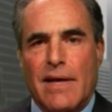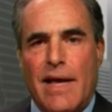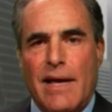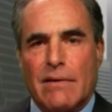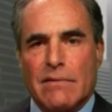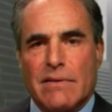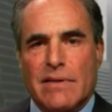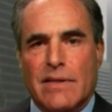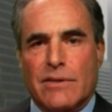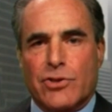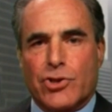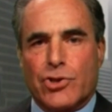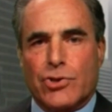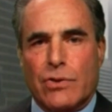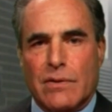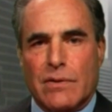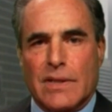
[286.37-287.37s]
health
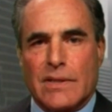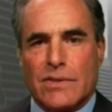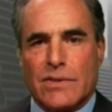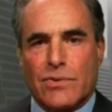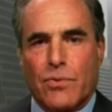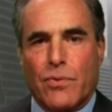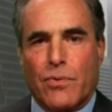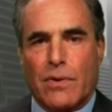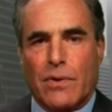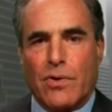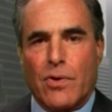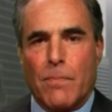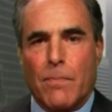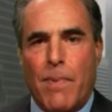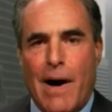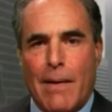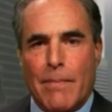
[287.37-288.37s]
insurance or
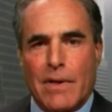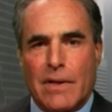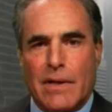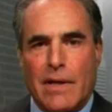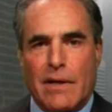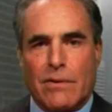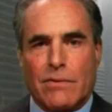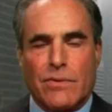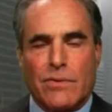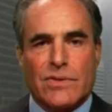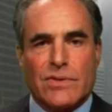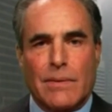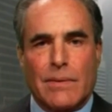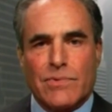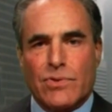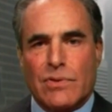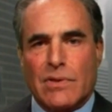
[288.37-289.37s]
Obamacare or
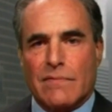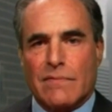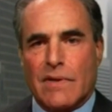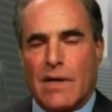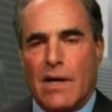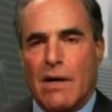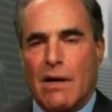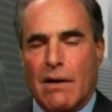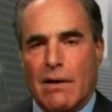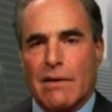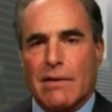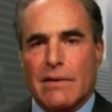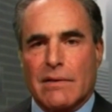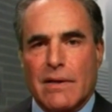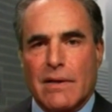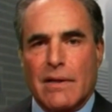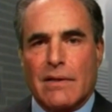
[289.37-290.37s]
some sort of a
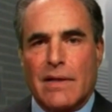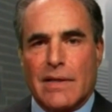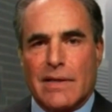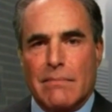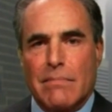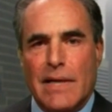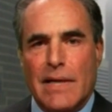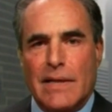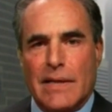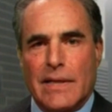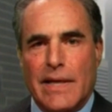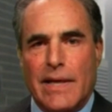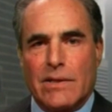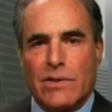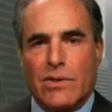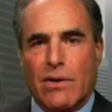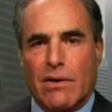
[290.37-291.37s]
card, like a
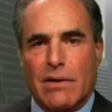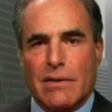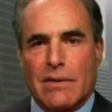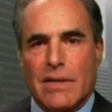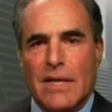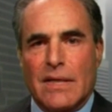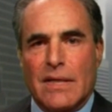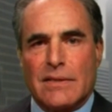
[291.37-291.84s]
Medicaid card,